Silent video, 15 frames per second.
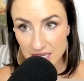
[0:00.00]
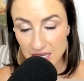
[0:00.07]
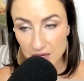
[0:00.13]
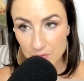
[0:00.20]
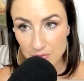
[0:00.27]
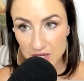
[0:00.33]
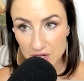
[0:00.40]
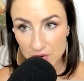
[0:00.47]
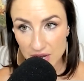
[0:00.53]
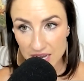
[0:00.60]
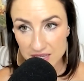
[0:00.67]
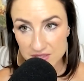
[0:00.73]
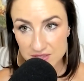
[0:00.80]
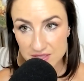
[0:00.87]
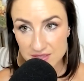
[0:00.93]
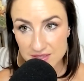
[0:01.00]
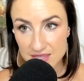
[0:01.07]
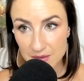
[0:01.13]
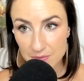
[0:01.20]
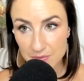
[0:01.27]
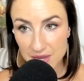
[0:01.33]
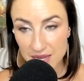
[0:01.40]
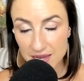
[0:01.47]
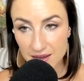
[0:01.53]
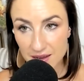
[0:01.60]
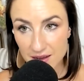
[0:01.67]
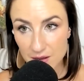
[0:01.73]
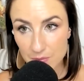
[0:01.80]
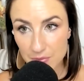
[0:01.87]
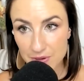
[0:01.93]
amino acids that make
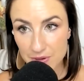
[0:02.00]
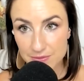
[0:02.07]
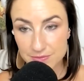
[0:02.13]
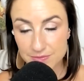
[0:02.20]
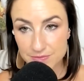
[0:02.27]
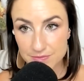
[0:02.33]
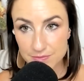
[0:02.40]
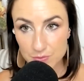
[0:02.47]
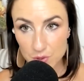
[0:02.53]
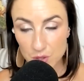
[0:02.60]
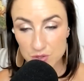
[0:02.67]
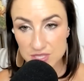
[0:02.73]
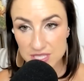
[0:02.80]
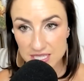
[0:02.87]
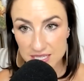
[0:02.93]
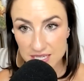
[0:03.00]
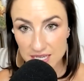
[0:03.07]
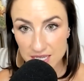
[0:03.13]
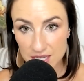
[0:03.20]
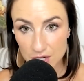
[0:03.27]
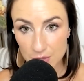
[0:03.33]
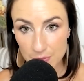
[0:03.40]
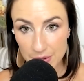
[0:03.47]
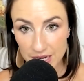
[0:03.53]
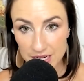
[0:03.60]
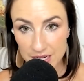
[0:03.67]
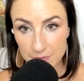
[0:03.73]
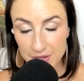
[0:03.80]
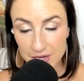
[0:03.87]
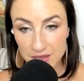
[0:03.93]
up protein in our
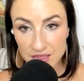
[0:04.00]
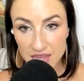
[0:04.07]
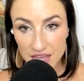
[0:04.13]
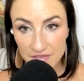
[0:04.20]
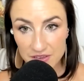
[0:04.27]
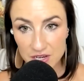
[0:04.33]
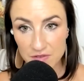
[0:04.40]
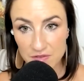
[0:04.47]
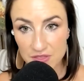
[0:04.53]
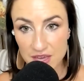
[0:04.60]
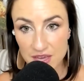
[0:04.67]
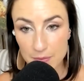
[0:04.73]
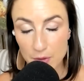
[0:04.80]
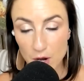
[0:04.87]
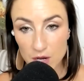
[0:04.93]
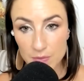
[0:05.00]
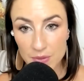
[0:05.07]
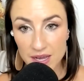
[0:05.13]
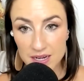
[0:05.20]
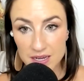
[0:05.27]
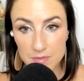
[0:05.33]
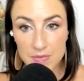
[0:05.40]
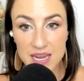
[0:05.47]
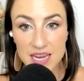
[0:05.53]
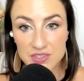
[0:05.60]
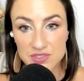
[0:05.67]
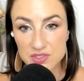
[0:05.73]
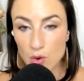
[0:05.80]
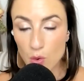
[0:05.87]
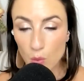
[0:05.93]
body, but 11 of them our body
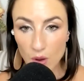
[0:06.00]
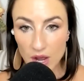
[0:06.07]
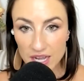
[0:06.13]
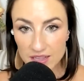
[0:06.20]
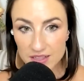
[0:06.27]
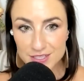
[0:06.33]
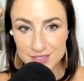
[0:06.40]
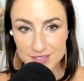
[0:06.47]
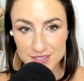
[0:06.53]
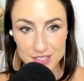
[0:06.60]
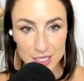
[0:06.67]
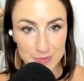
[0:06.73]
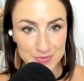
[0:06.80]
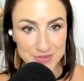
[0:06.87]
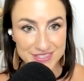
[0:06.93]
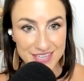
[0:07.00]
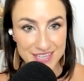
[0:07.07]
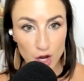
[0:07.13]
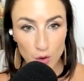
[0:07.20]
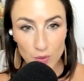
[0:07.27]
makes while it sleeps.